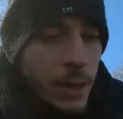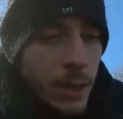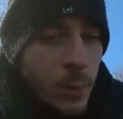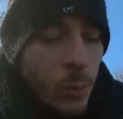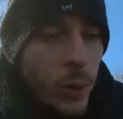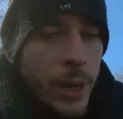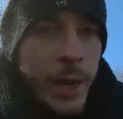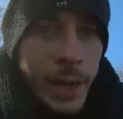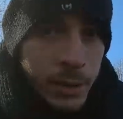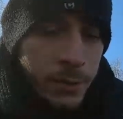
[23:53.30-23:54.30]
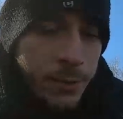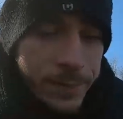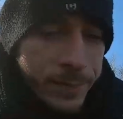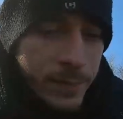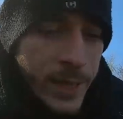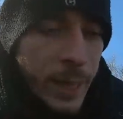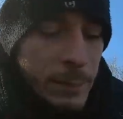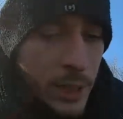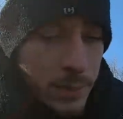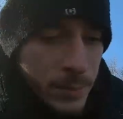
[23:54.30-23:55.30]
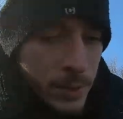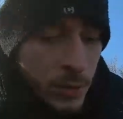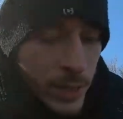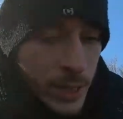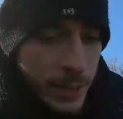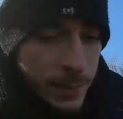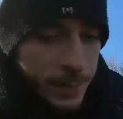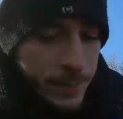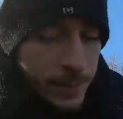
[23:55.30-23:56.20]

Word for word: uh, what I kind of came to, to realize